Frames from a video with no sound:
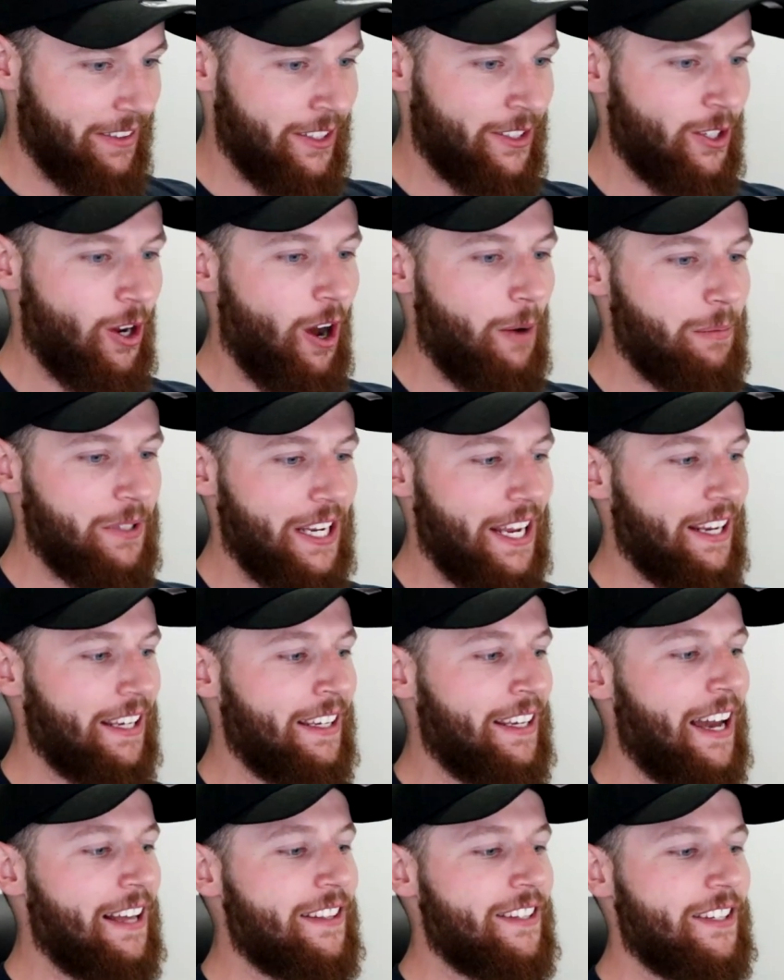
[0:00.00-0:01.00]
the top
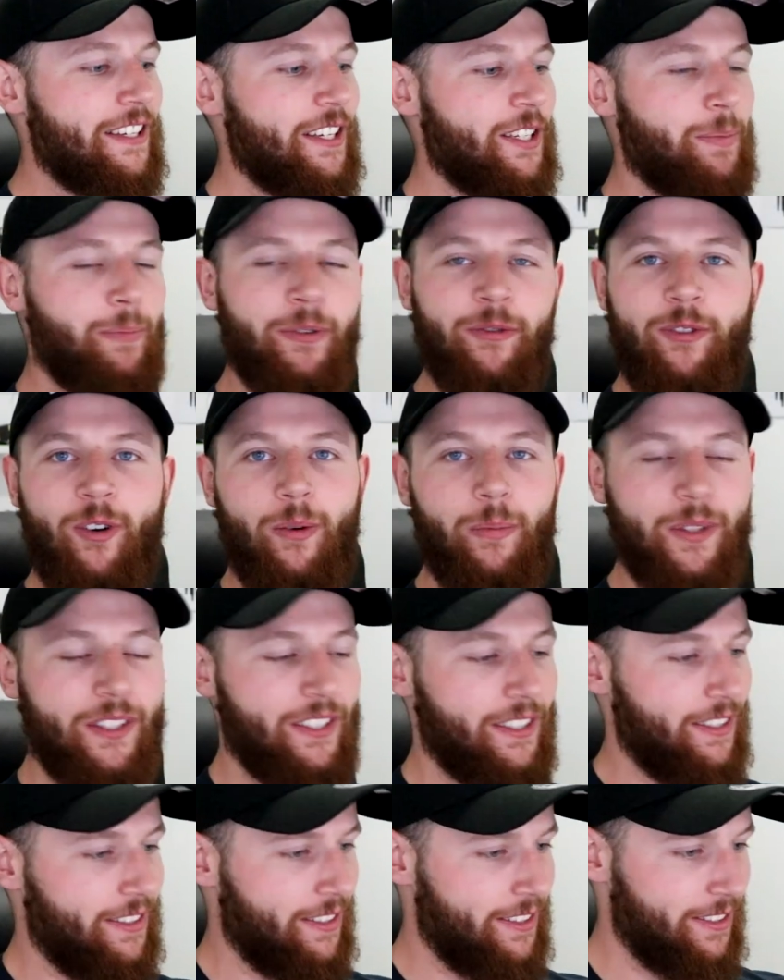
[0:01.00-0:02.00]
10 gutsiest
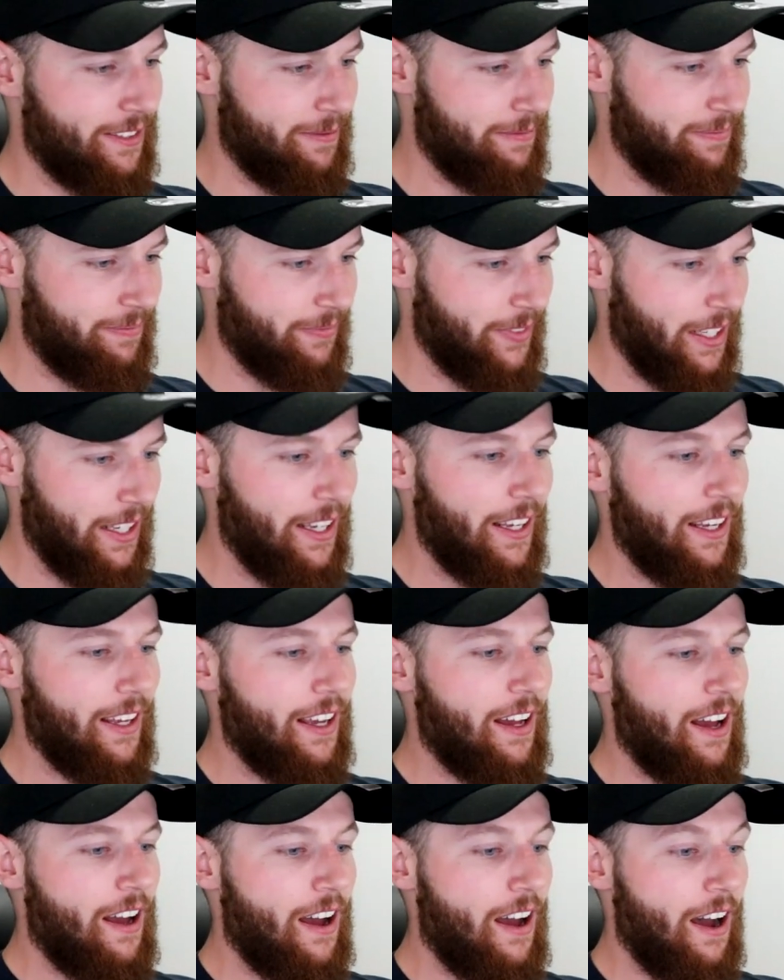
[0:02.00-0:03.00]
performances.
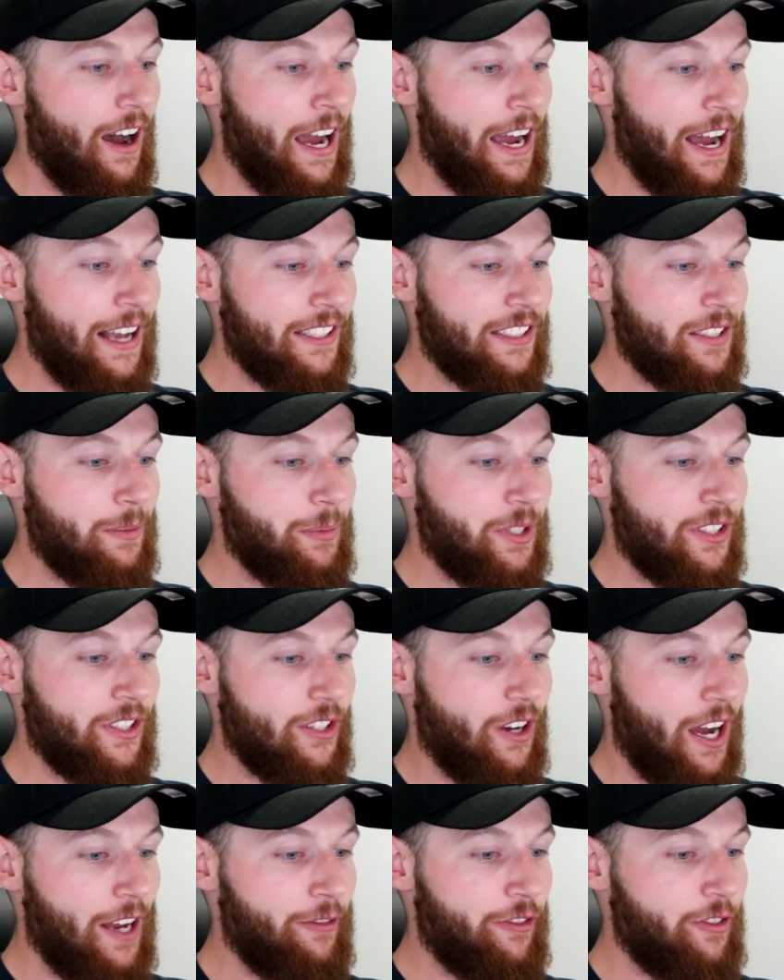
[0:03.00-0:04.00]
I asked him to
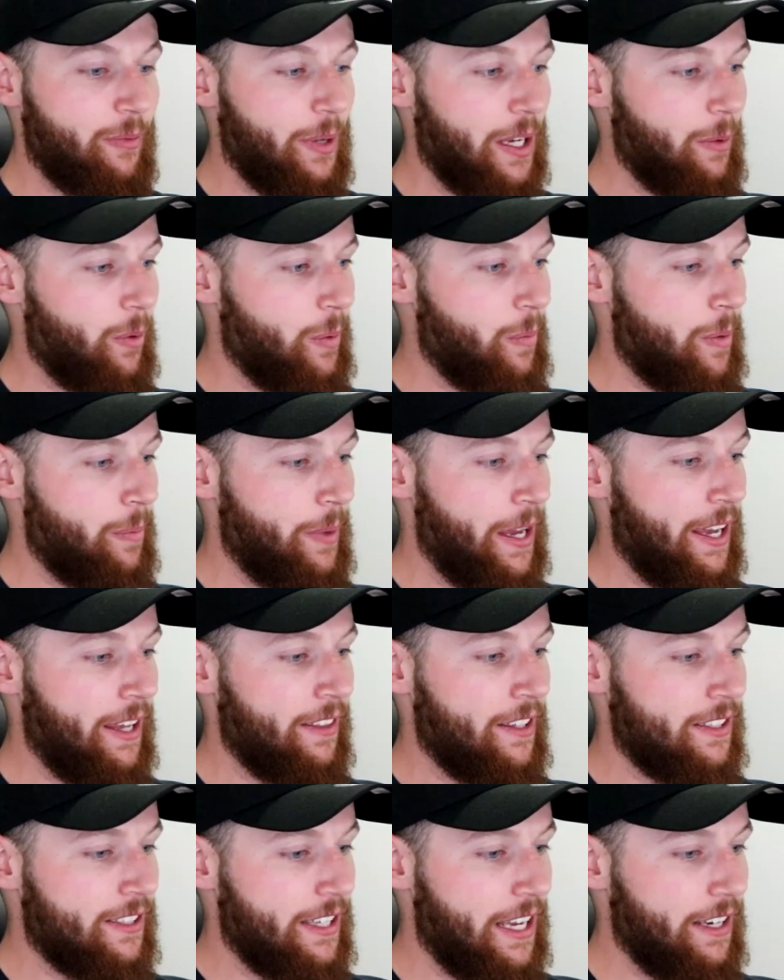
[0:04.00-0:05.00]
sign for me when we met
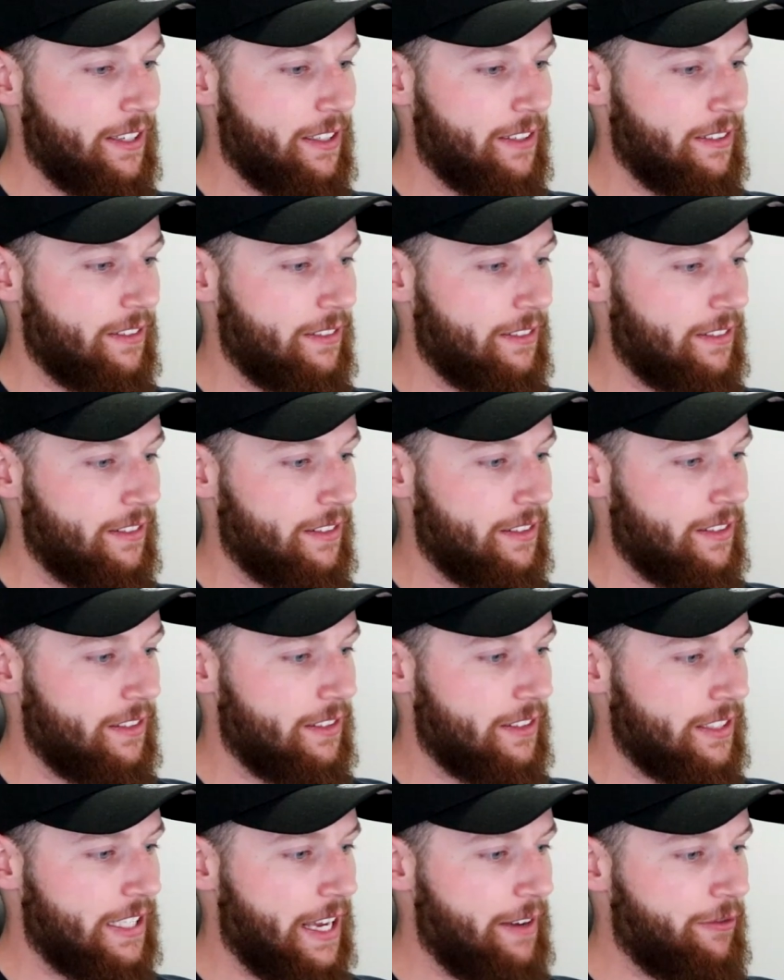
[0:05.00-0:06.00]
at the San...
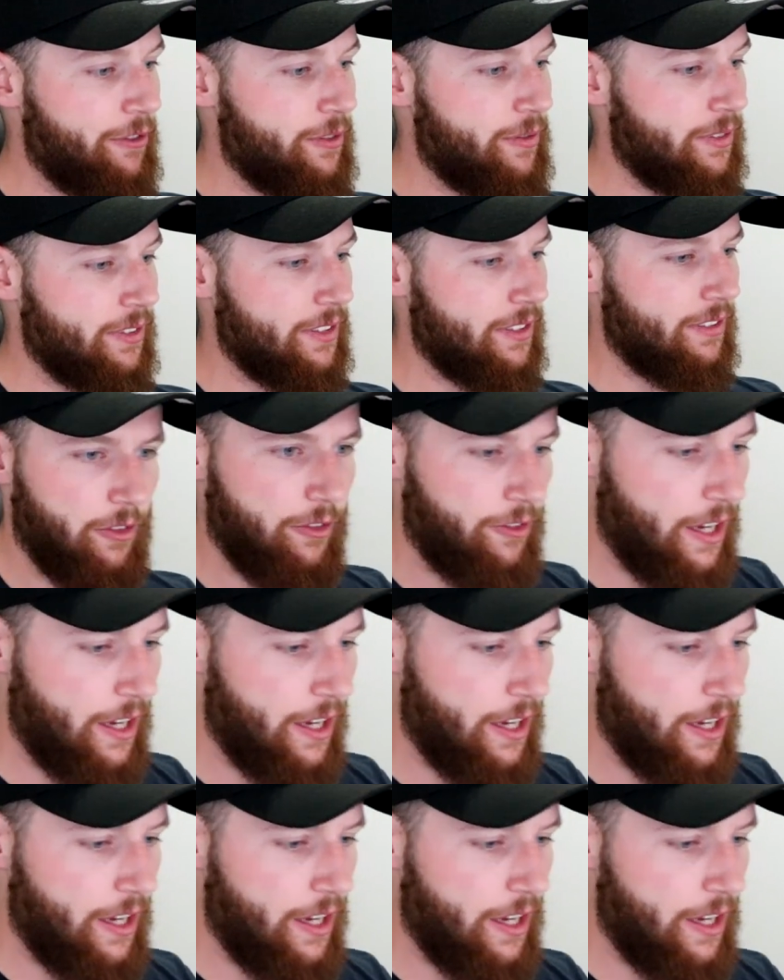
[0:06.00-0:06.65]
San Fran... Oh,